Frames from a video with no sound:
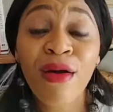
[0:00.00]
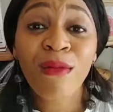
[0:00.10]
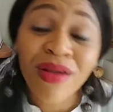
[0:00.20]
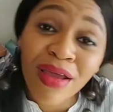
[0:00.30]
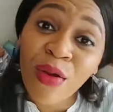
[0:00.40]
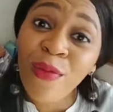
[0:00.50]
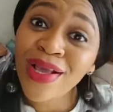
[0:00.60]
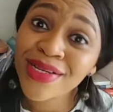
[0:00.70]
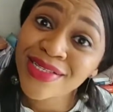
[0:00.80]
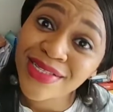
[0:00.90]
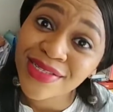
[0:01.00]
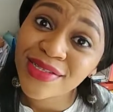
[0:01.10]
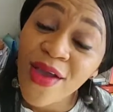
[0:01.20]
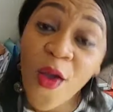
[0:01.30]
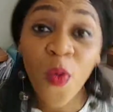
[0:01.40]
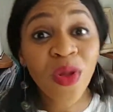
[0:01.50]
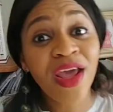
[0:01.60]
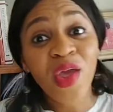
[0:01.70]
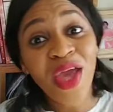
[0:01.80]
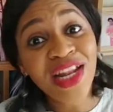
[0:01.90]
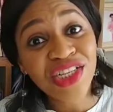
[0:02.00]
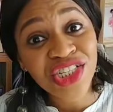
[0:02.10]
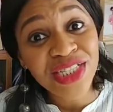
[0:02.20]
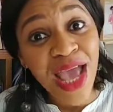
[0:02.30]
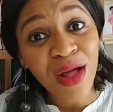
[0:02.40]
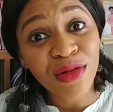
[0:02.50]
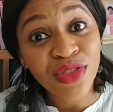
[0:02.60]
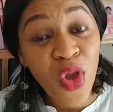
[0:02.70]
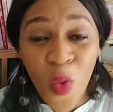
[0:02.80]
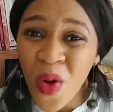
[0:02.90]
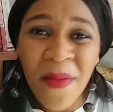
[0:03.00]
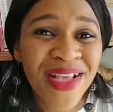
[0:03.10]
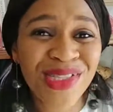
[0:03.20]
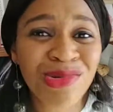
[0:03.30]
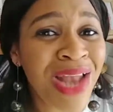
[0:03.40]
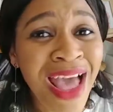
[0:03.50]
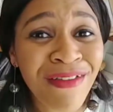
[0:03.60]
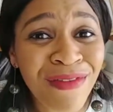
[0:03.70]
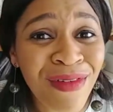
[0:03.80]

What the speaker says: What are your weaknesses? What are your energy cycles? What makes you laugh?